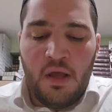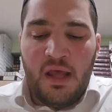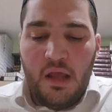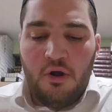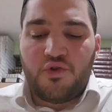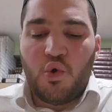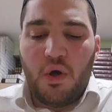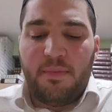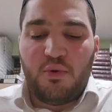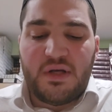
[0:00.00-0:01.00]
Here too,
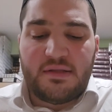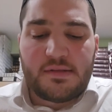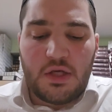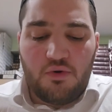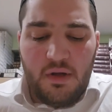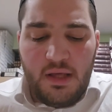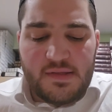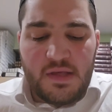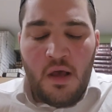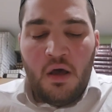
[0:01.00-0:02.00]
Rabbi Yehuda
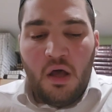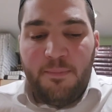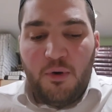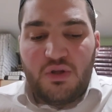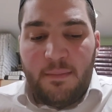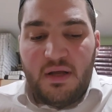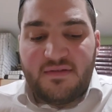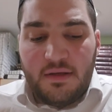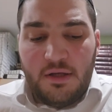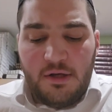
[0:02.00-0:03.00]
disagrees. Rabbi Yehuda
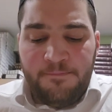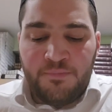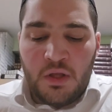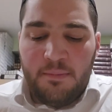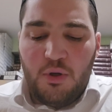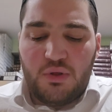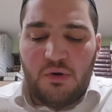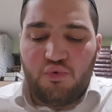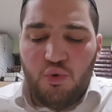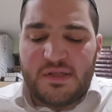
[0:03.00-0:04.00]
matir. Rabbi Yehuda
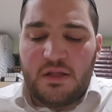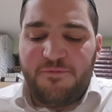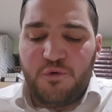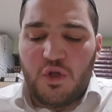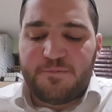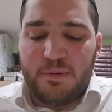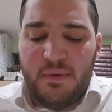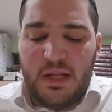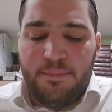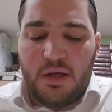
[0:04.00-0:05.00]
rules that the food is
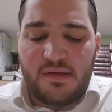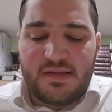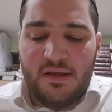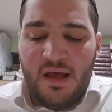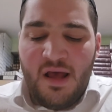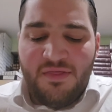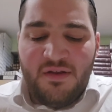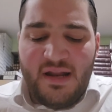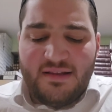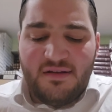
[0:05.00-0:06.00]
permitted because the
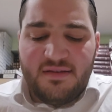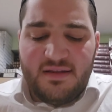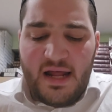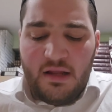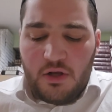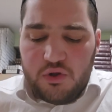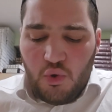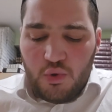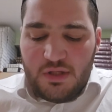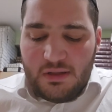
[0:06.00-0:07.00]
neder did not
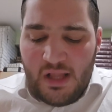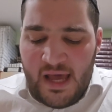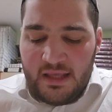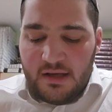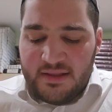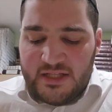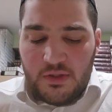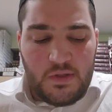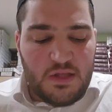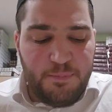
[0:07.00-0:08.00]
include like. Now, the
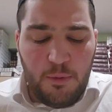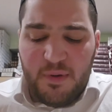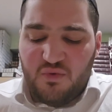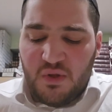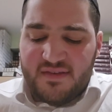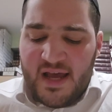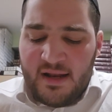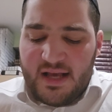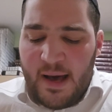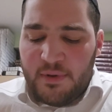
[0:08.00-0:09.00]
dispute between the
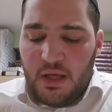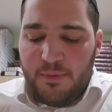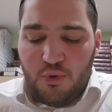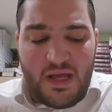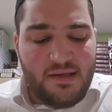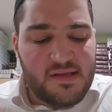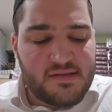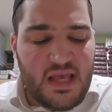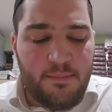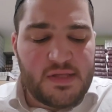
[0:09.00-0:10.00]
Tana Kama and Rabbi Yehuda is the
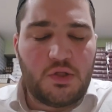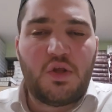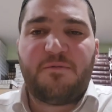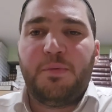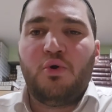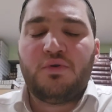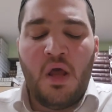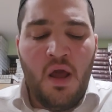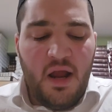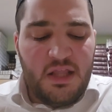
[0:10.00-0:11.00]
same as their dispute
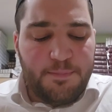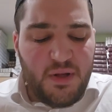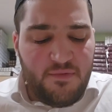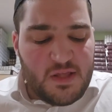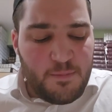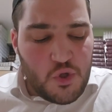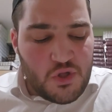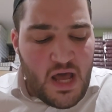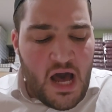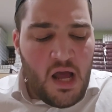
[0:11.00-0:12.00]
in the previous
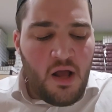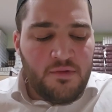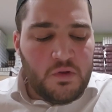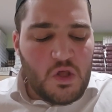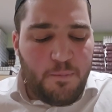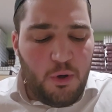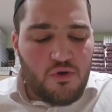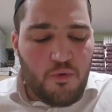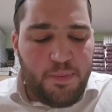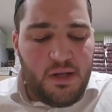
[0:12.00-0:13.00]
Mishnah. The dispute
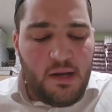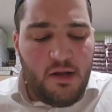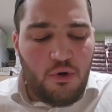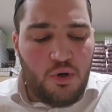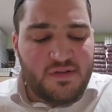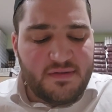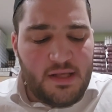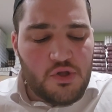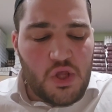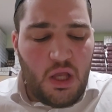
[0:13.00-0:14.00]
is repeated here in order to
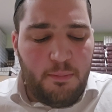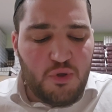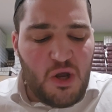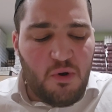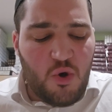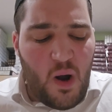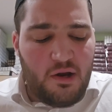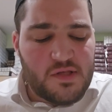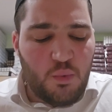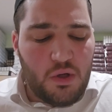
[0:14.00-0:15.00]
teach that Rabbi Yehuda
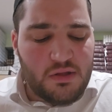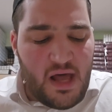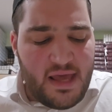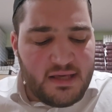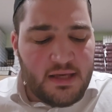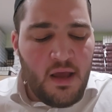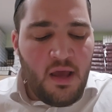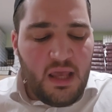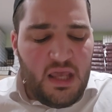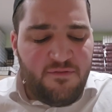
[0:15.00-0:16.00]
requires the word like,
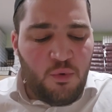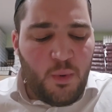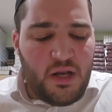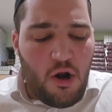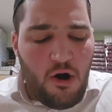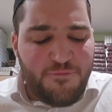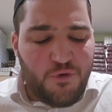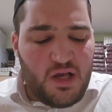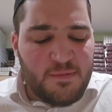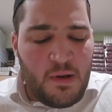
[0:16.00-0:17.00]
even when an
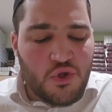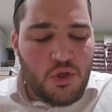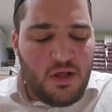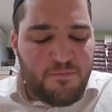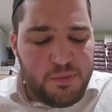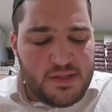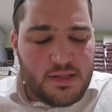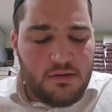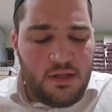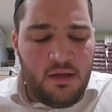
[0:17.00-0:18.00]
offering is mentioned
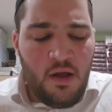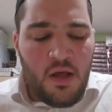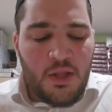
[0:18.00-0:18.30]
explicitly.